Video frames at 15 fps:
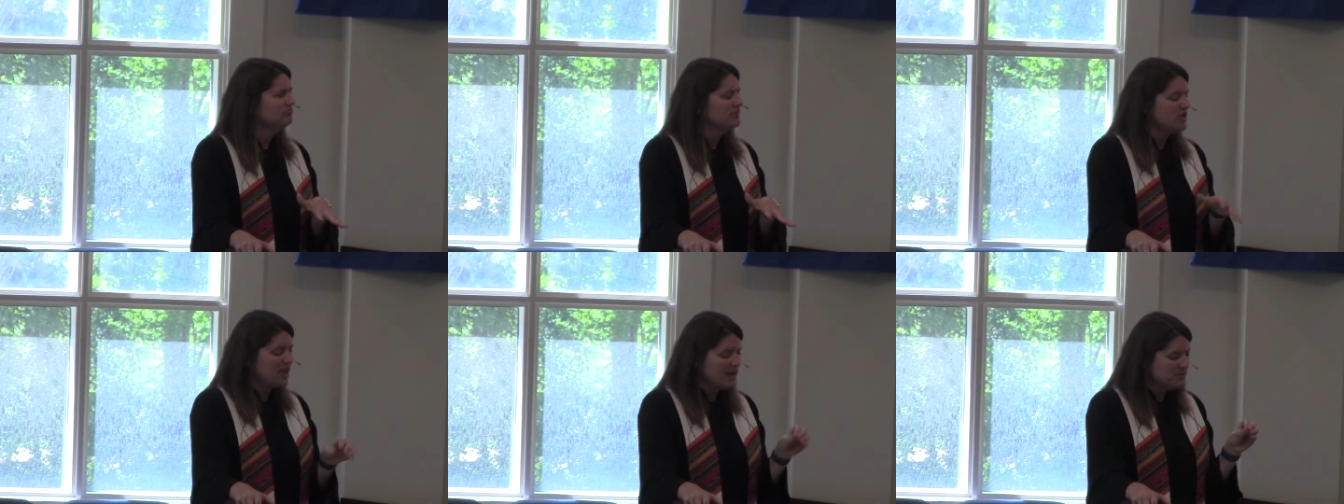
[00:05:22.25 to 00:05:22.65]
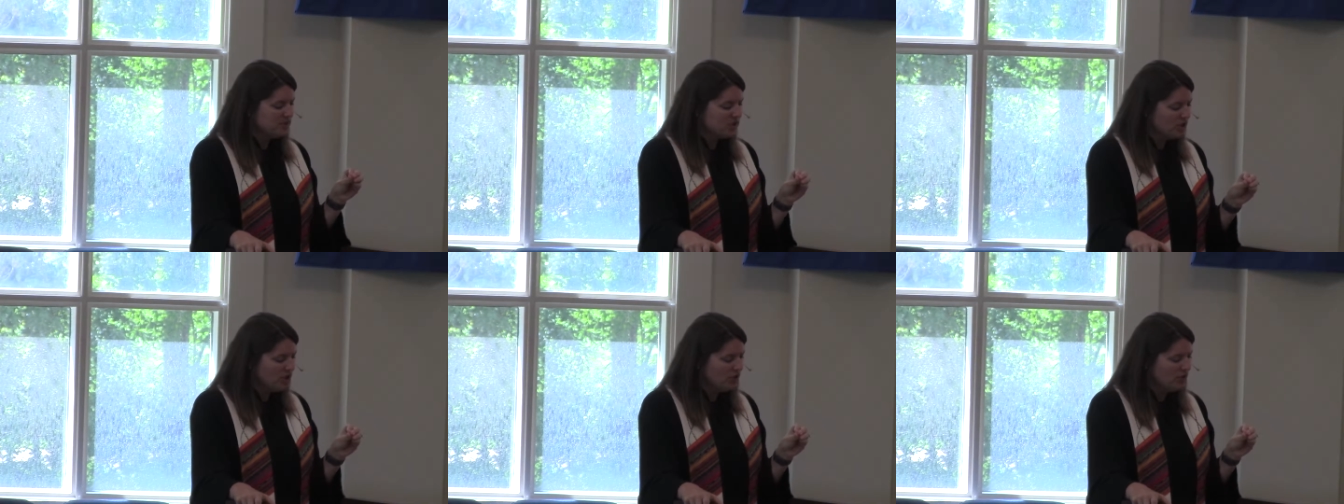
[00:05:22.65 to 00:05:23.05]
James,
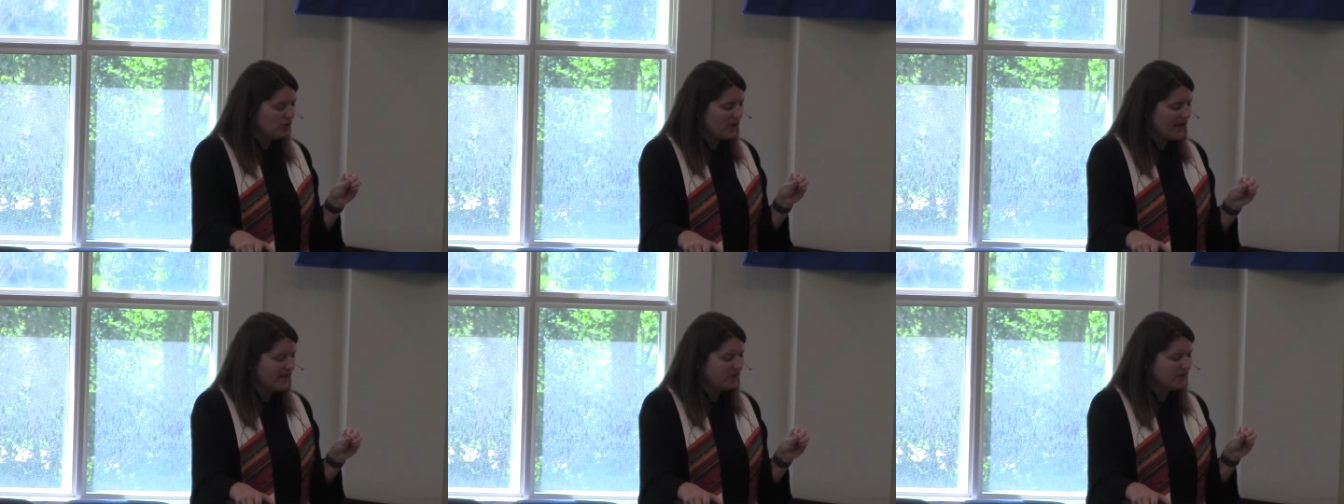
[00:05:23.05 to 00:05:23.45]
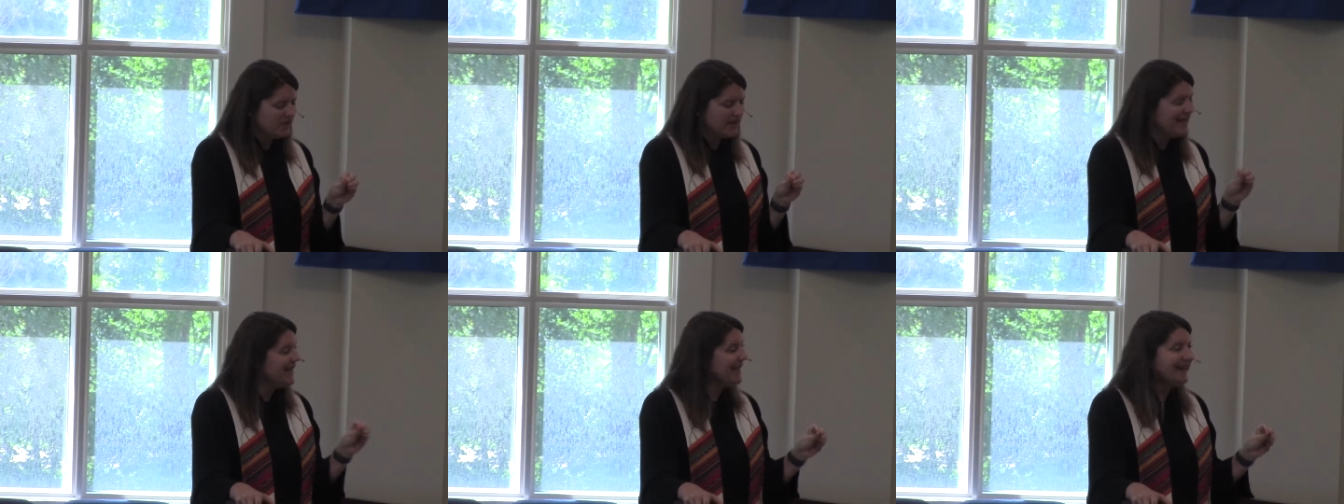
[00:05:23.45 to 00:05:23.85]
do you have
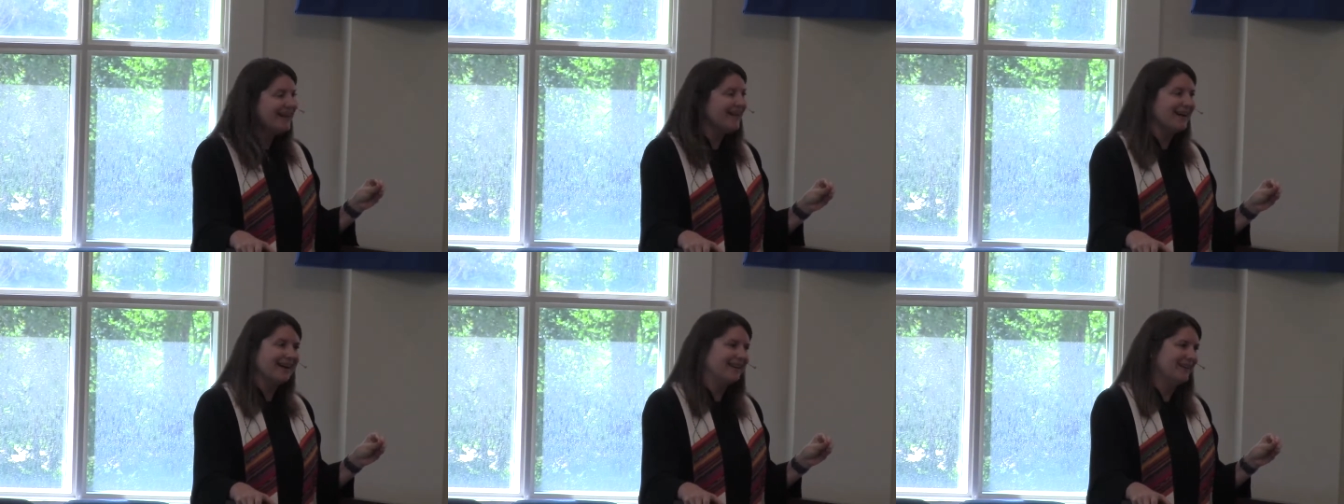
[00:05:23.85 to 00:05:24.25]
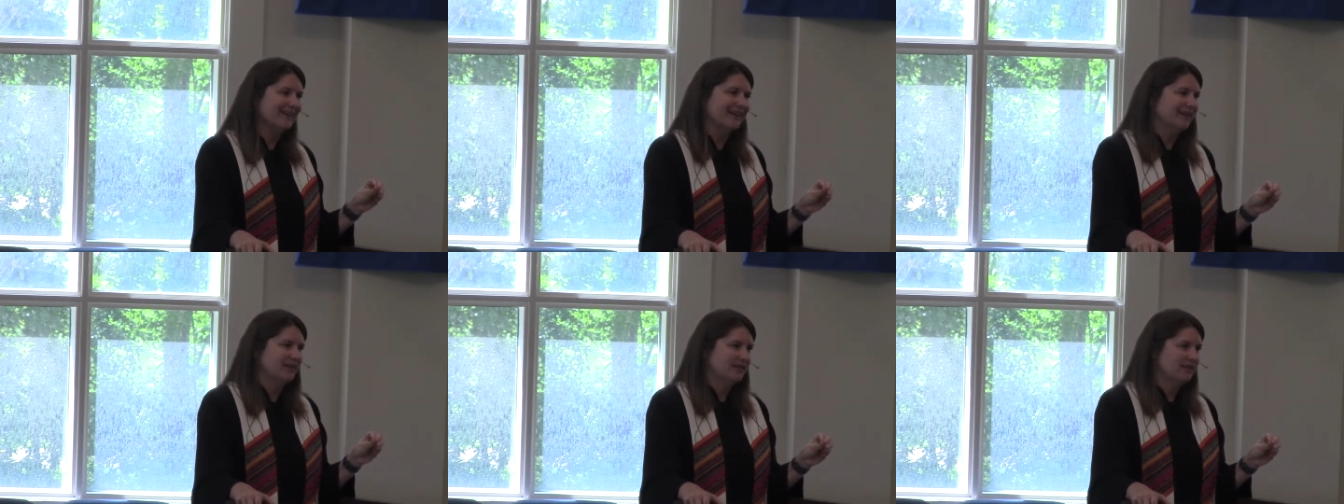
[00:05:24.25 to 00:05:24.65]
any
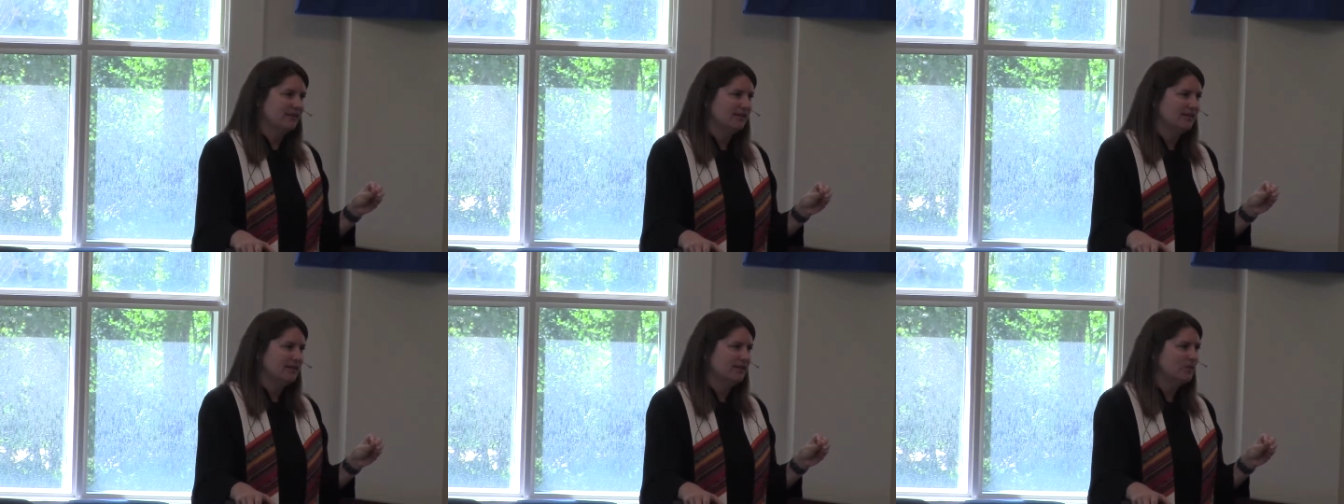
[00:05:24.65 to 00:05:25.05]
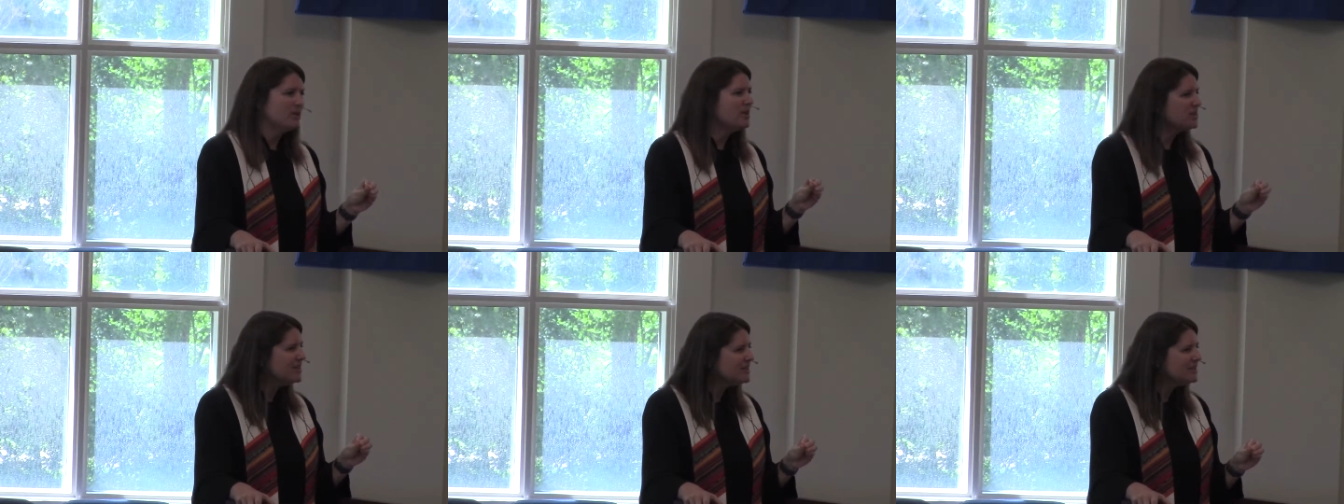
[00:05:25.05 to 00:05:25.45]
idea
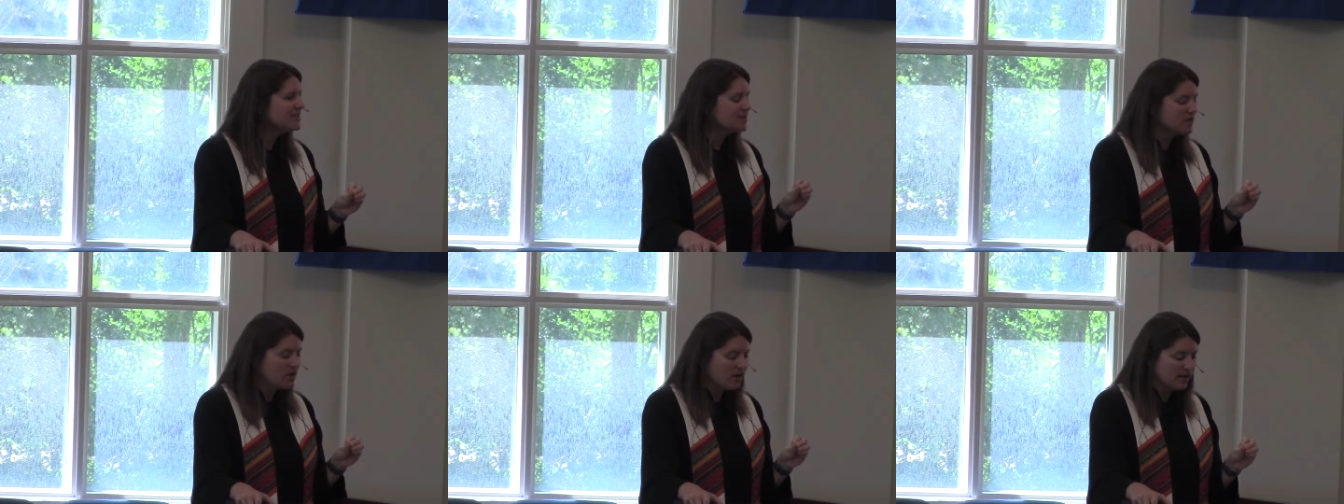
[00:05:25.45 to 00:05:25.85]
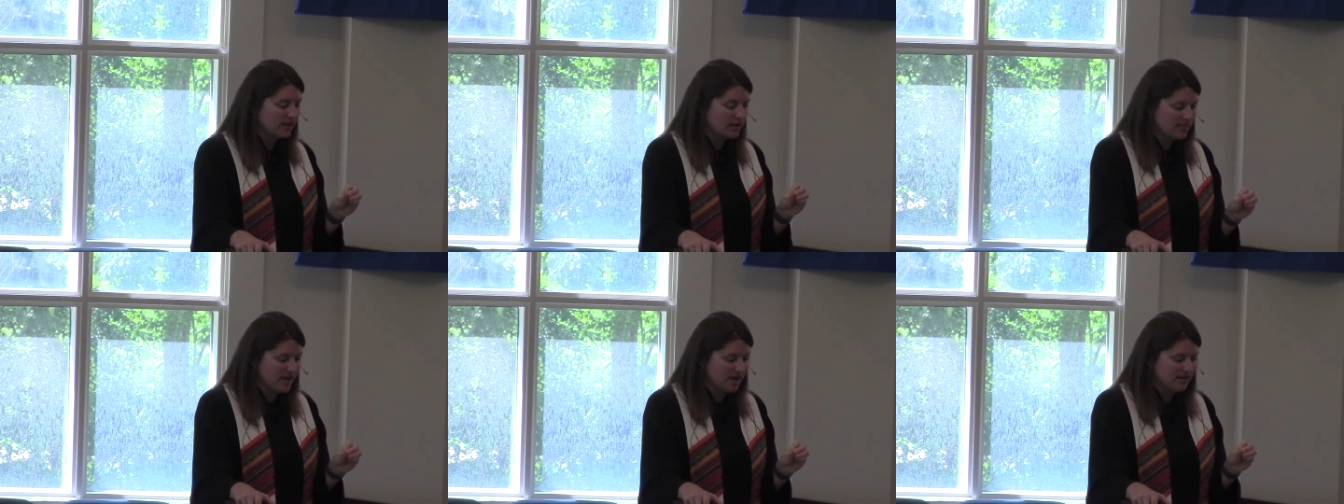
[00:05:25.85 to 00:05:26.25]
what Jesus is talking
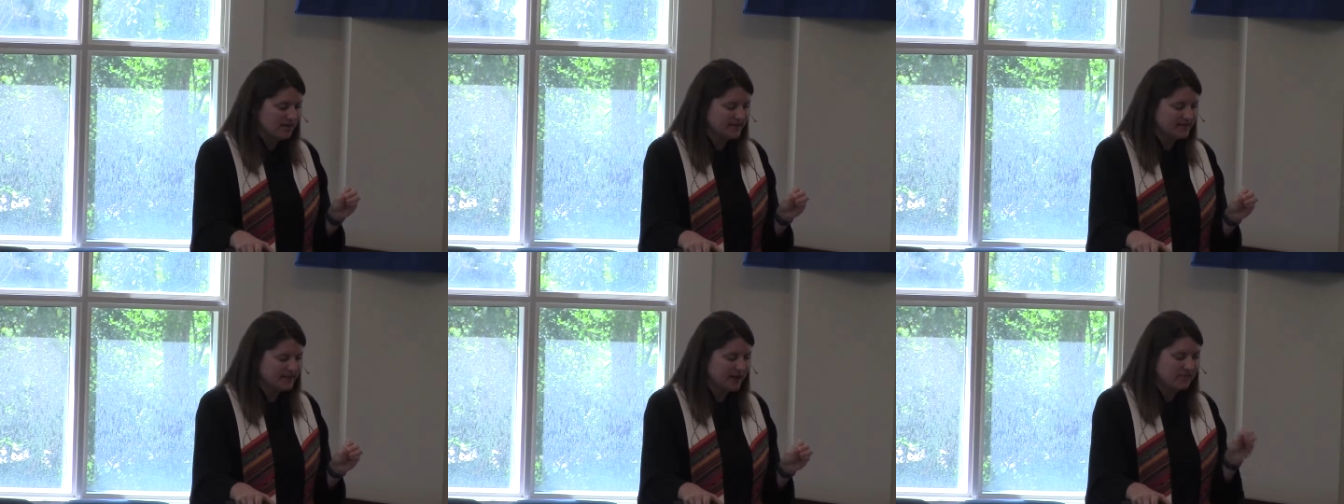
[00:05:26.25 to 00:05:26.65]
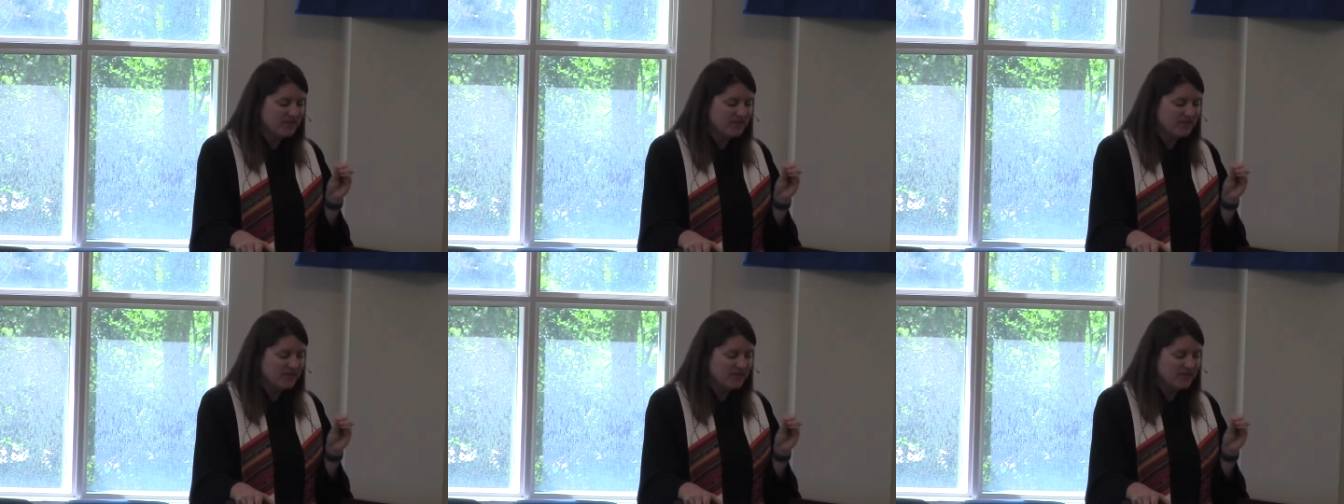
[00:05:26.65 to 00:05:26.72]
about this time?